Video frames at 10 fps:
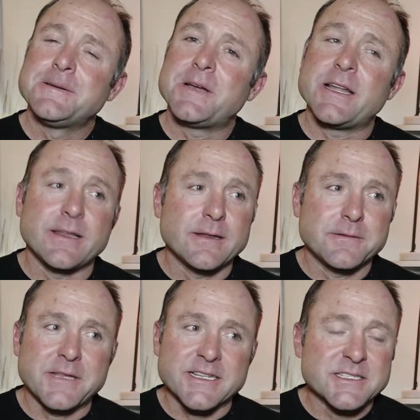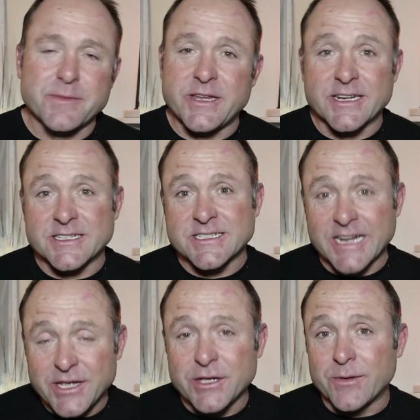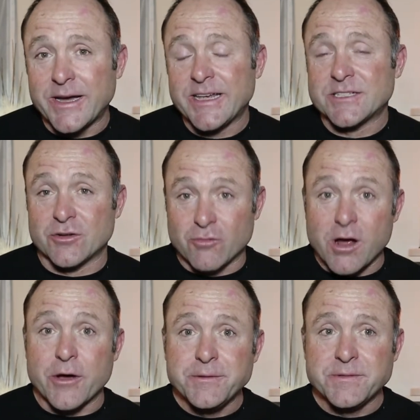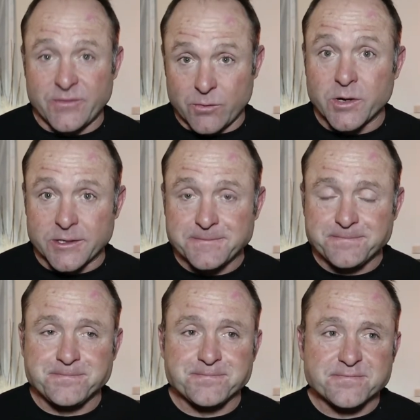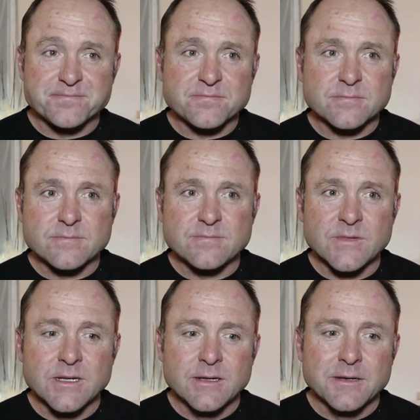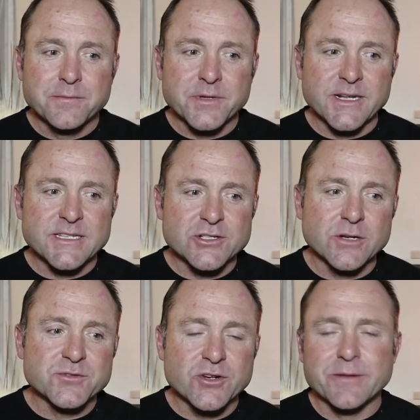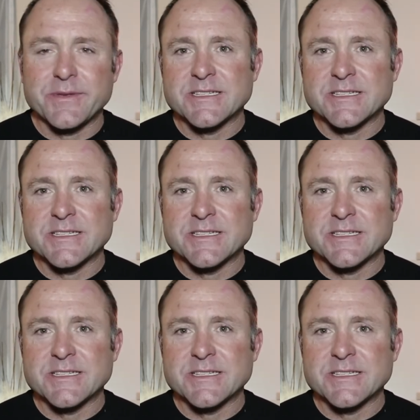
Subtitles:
And that doesn't mean you get to stay who you are. You get to grow if you want. But let's stop trying to be